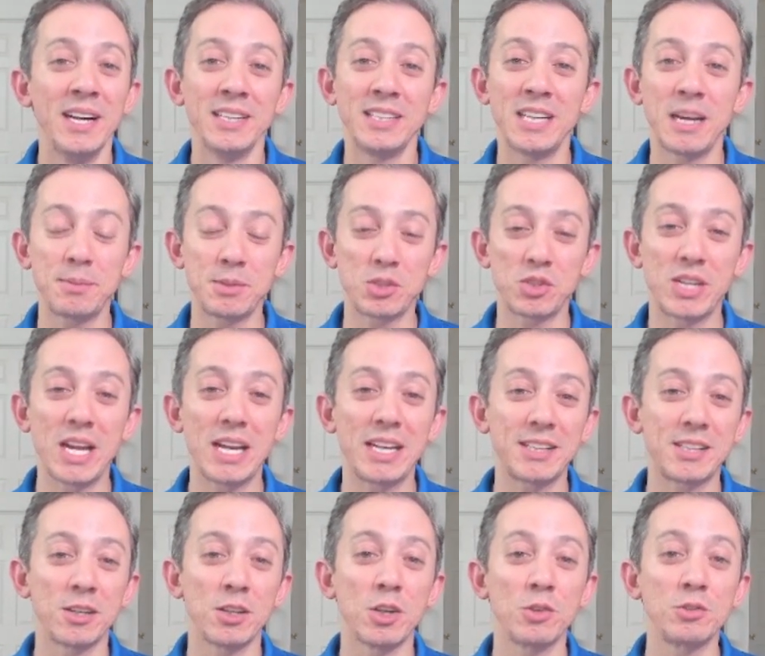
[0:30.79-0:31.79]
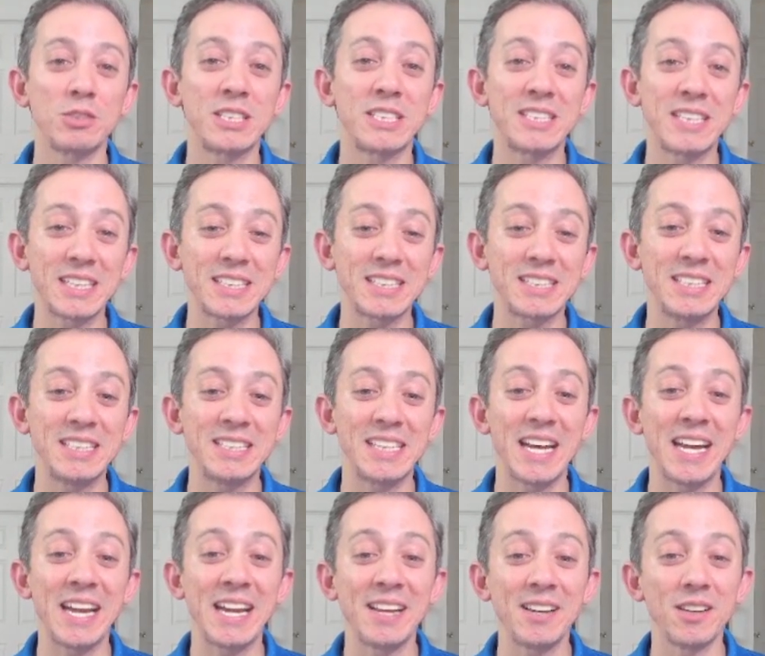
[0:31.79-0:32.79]
Temperatures getting to the low 60s
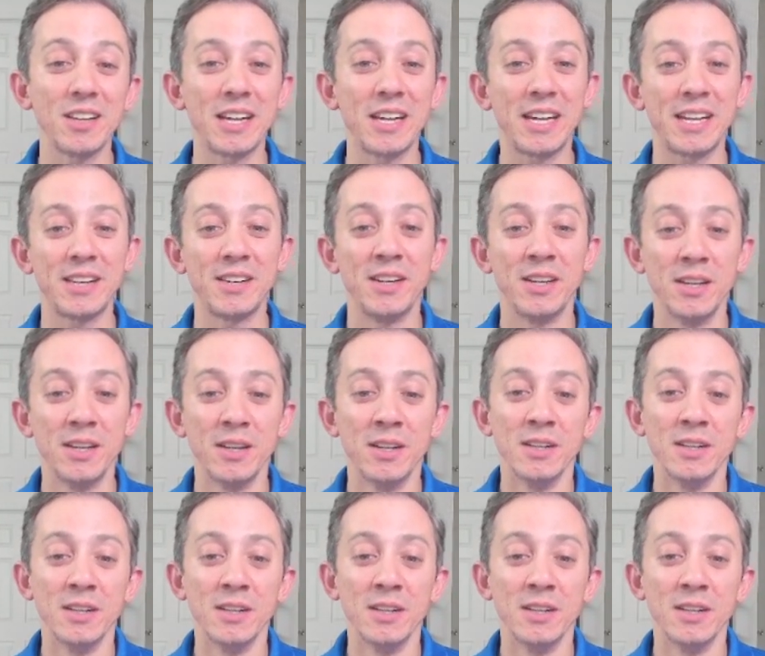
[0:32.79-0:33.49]
inland.